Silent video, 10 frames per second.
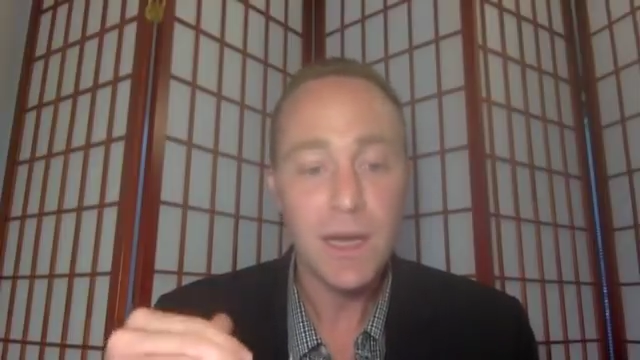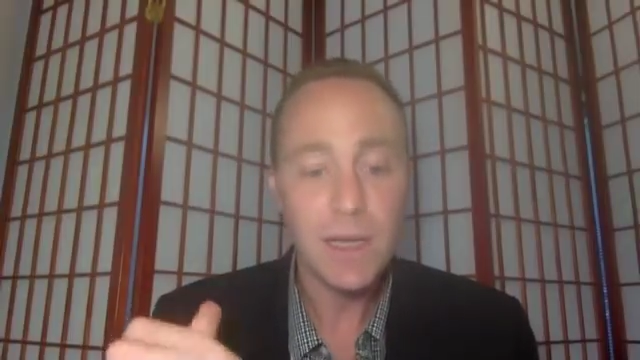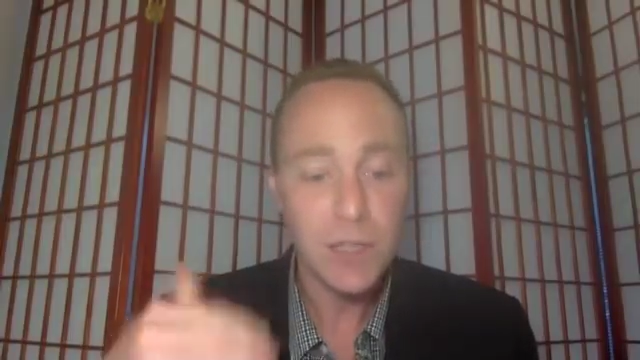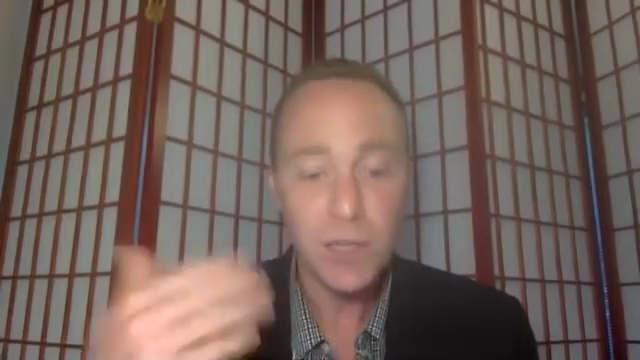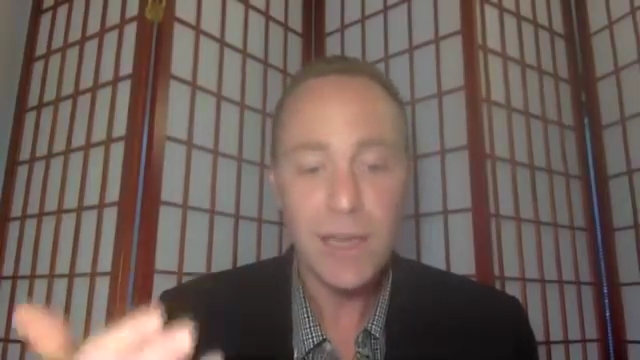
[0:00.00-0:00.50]

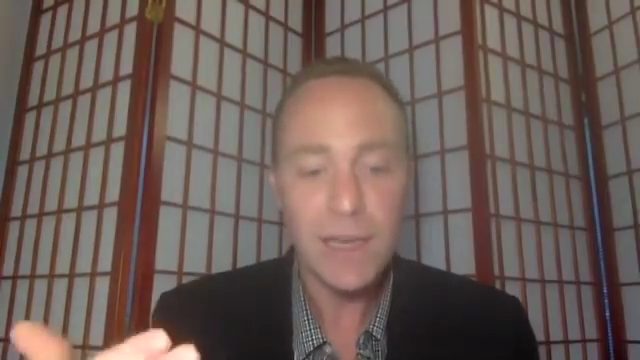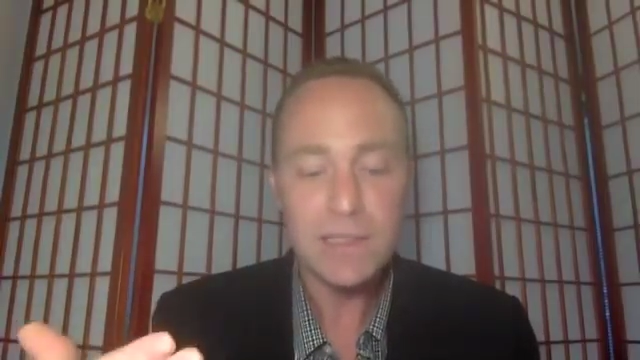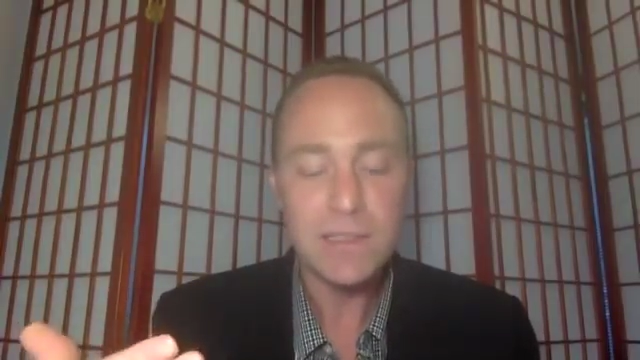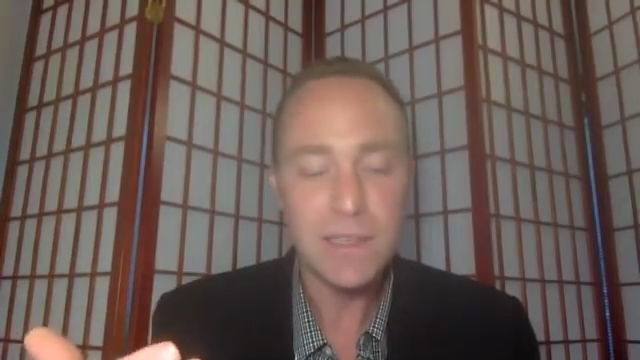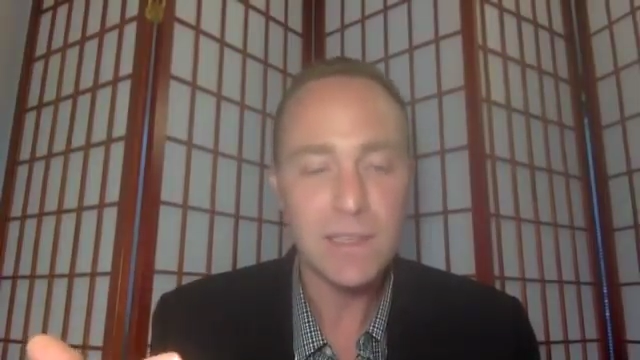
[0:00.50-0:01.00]
In your
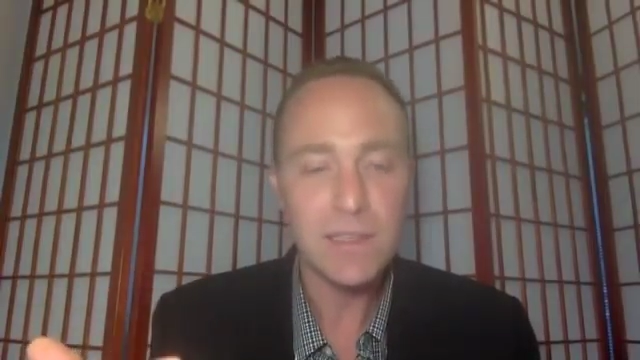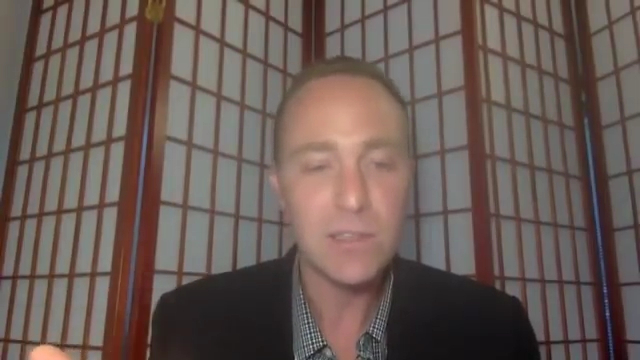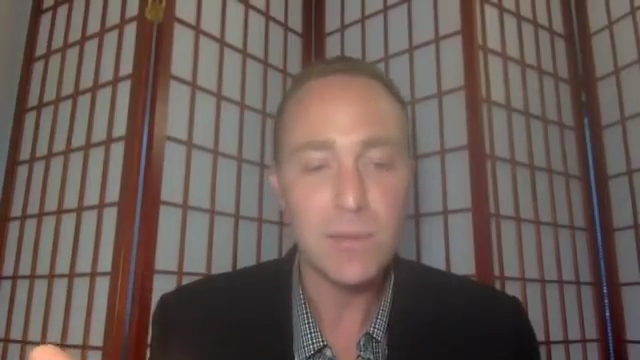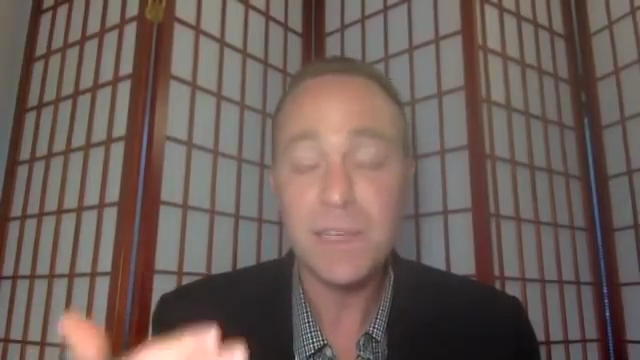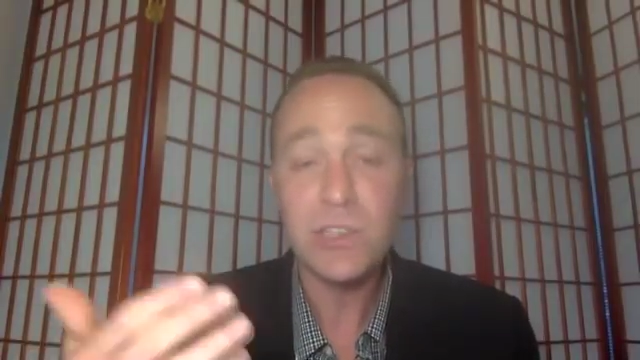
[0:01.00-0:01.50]
case, the
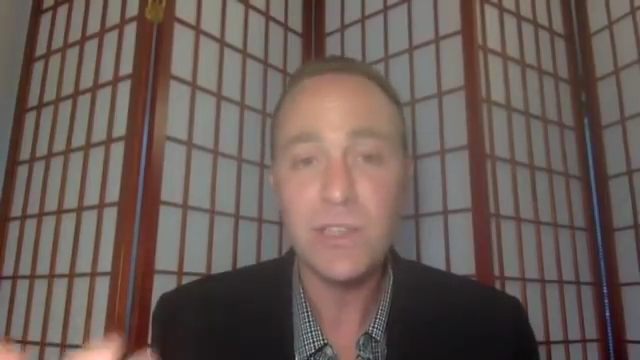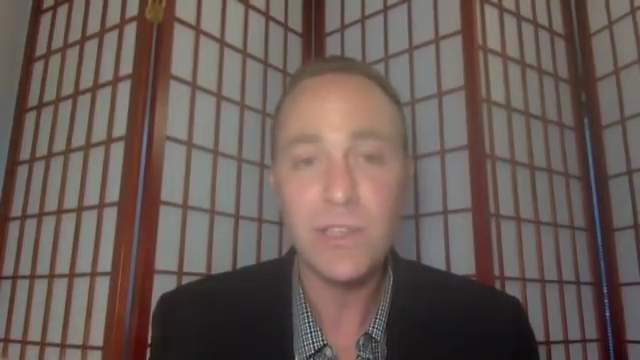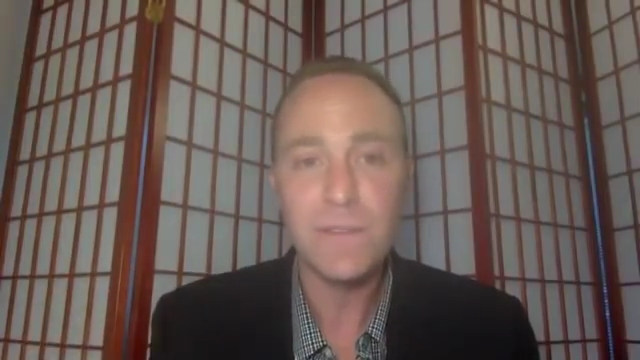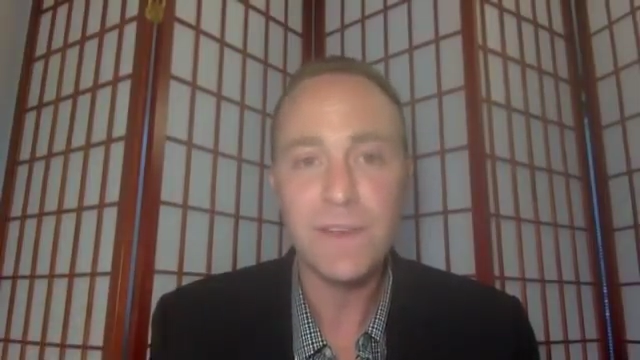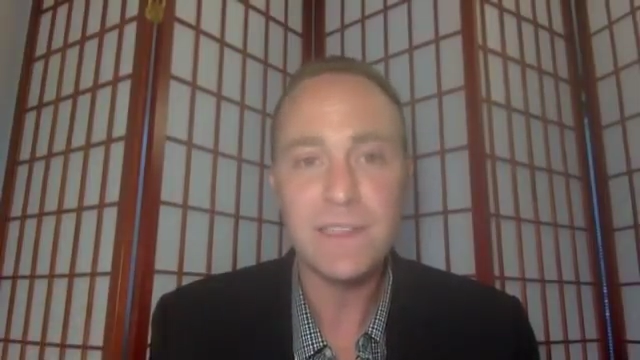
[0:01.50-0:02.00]
discrimination that
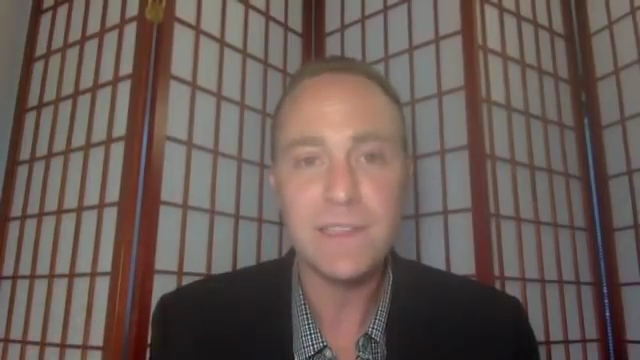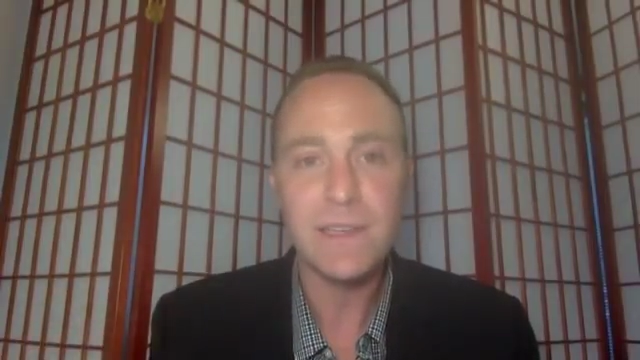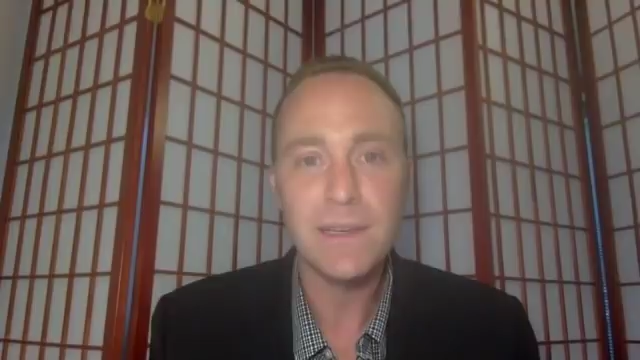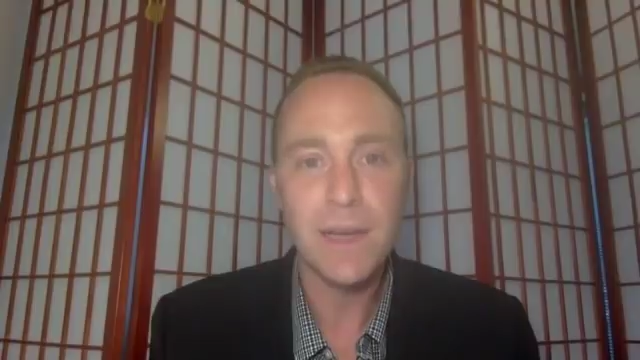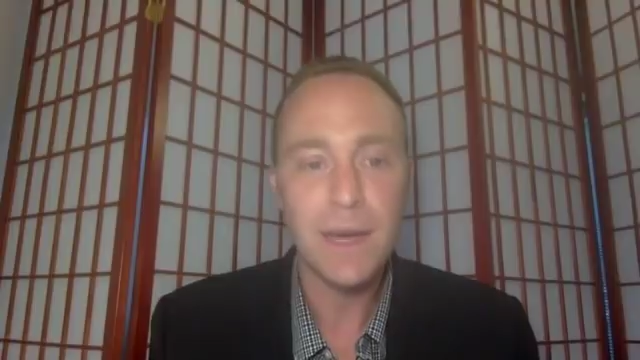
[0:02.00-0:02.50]
you're
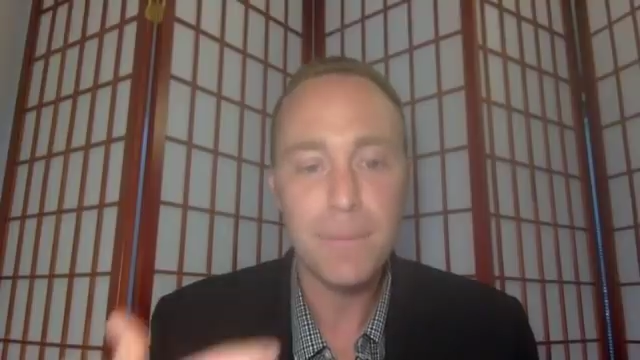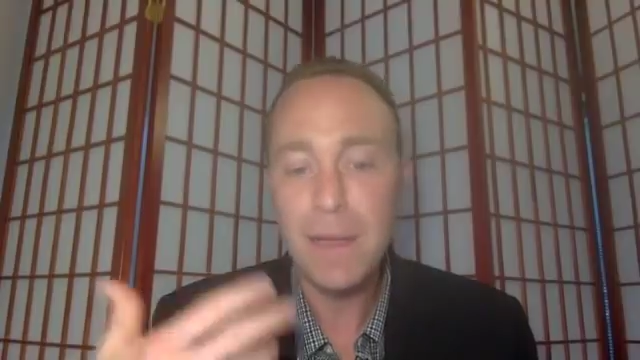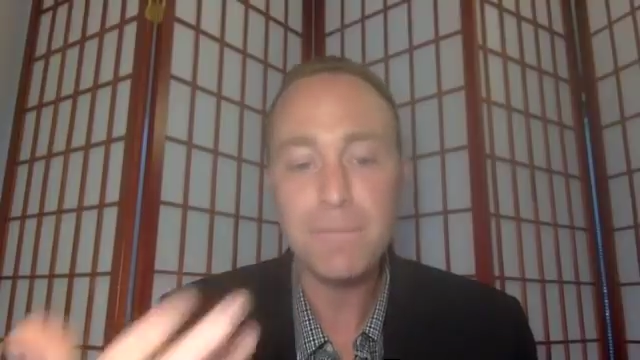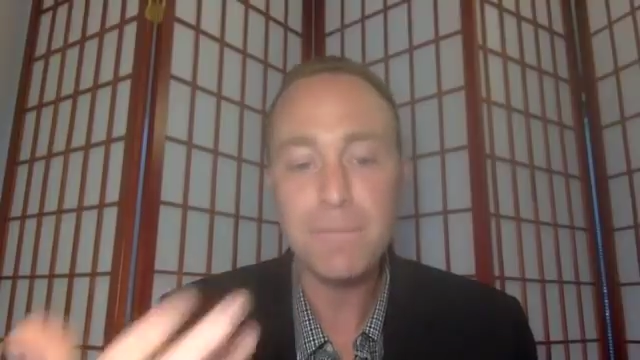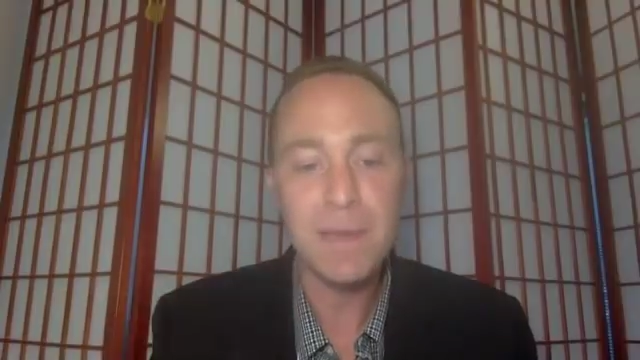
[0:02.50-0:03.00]
facing
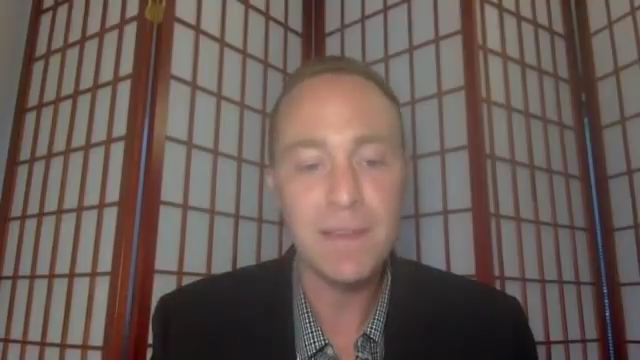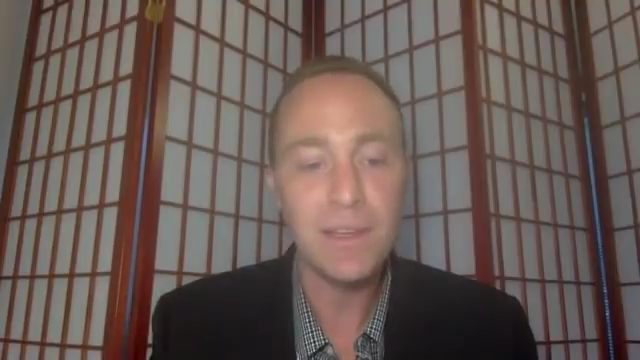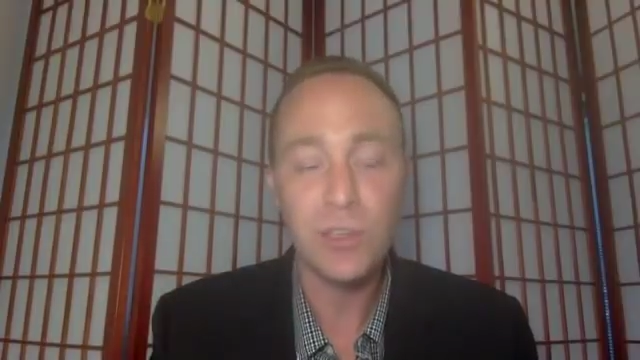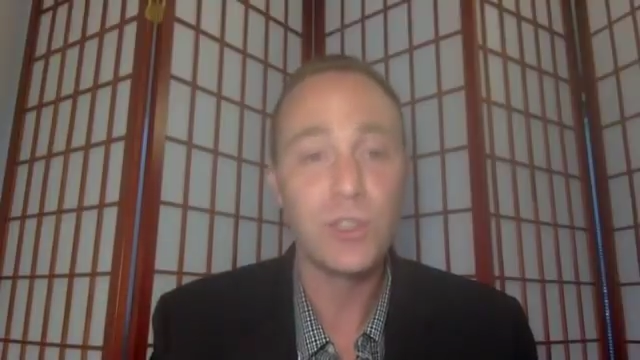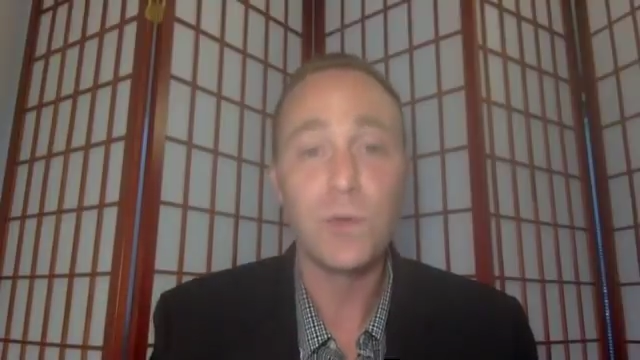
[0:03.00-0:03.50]
might be that
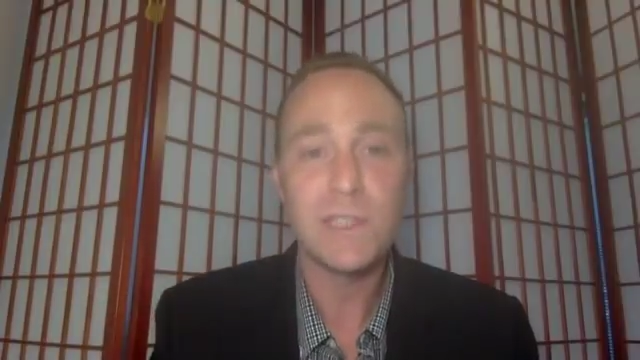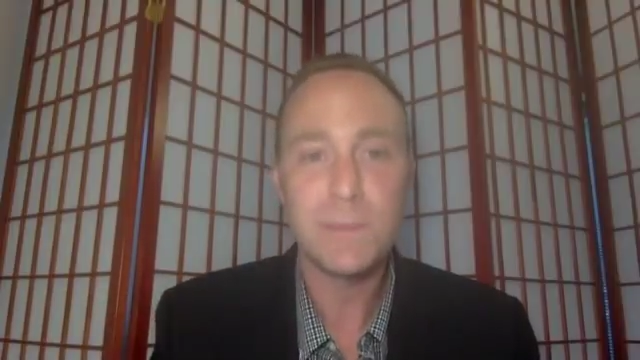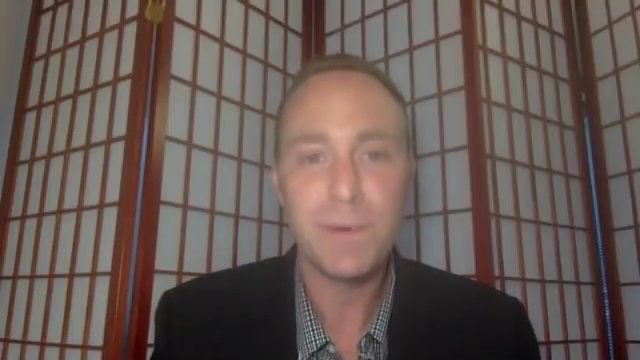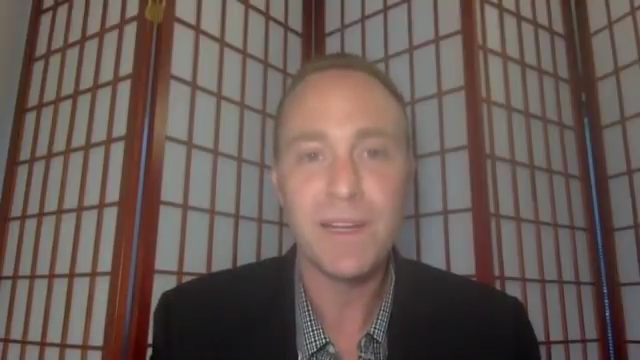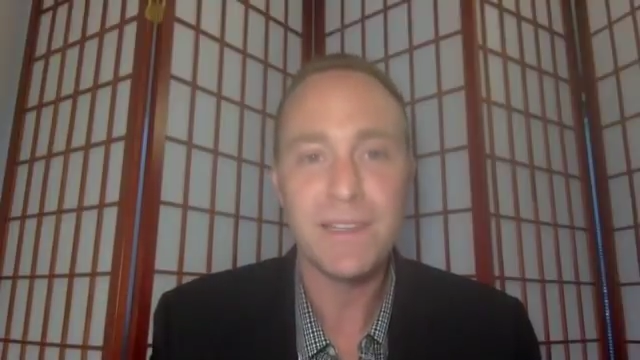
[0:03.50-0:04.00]
you're too
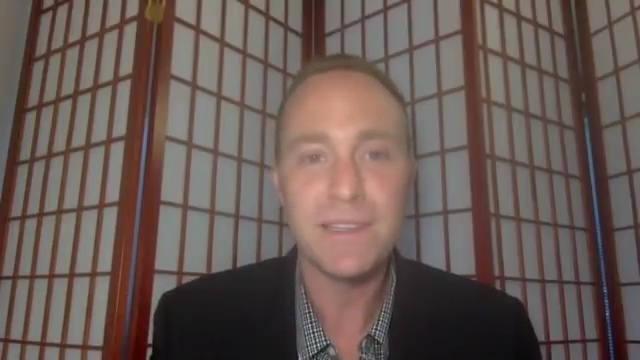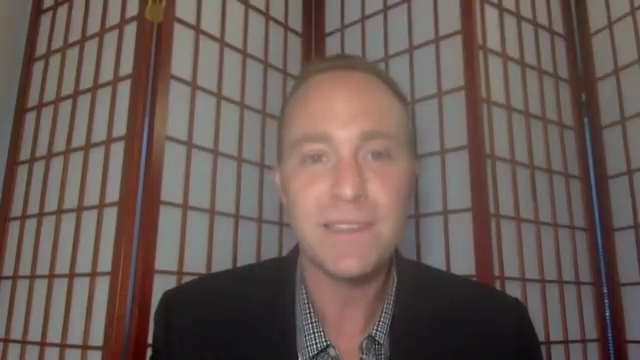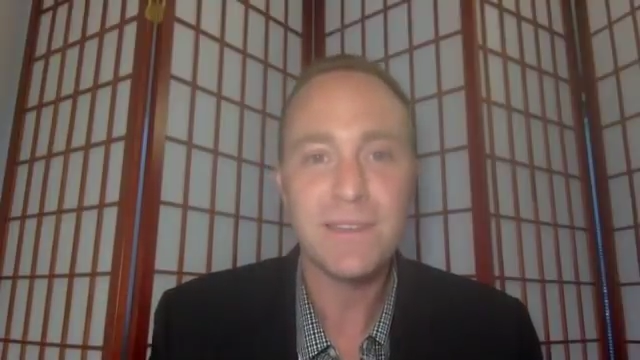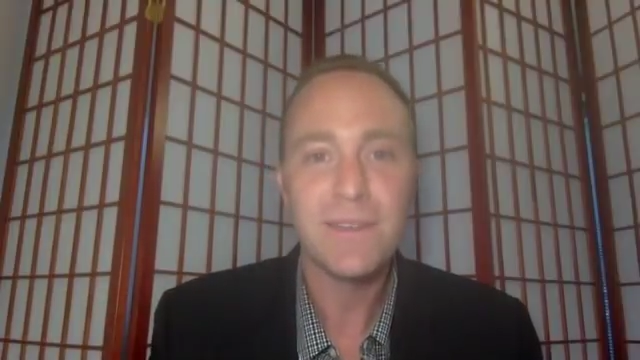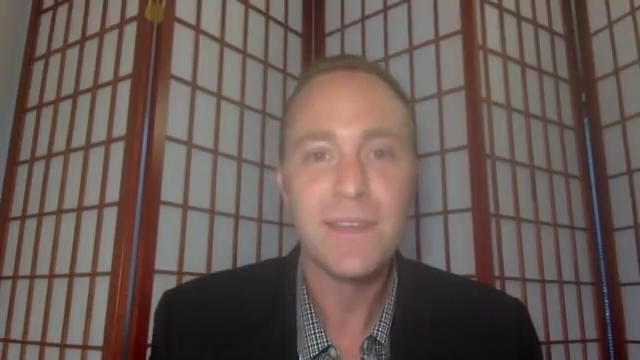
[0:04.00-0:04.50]

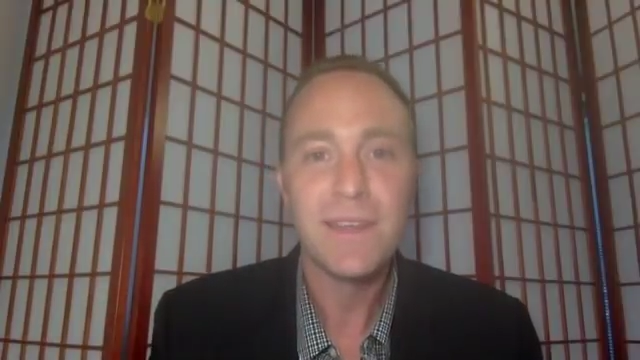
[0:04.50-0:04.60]
experienced.